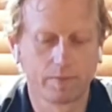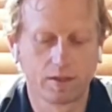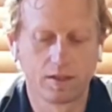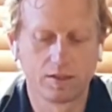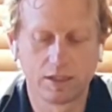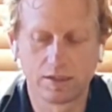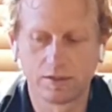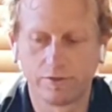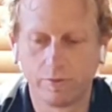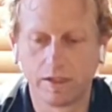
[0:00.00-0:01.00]
It's
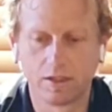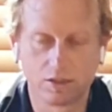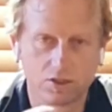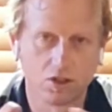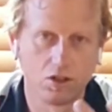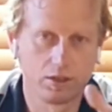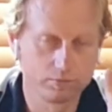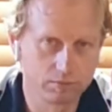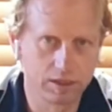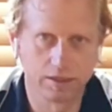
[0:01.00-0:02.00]
easy for me to
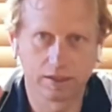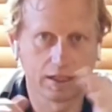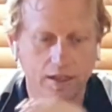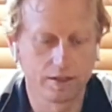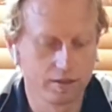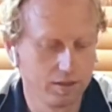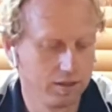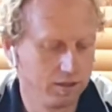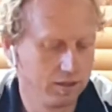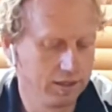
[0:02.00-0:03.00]
design, get it cut,
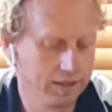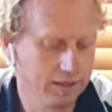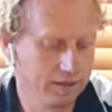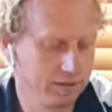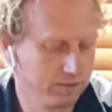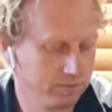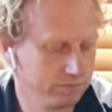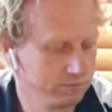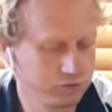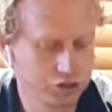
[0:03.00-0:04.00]
and
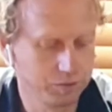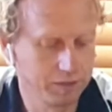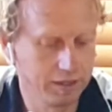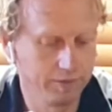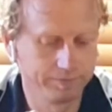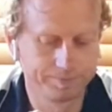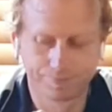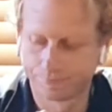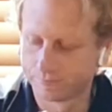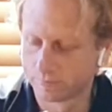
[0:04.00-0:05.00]
shipped out.
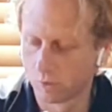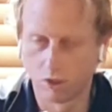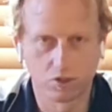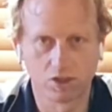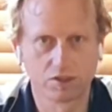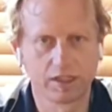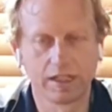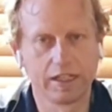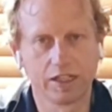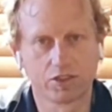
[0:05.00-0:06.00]
It won't cost you
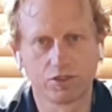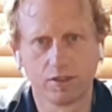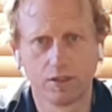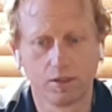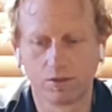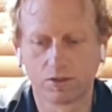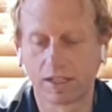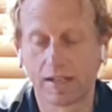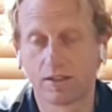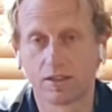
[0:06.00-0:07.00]
any extra, it'll just
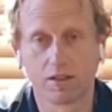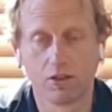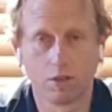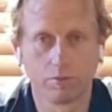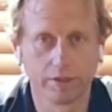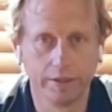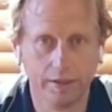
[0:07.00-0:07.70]
add to the library.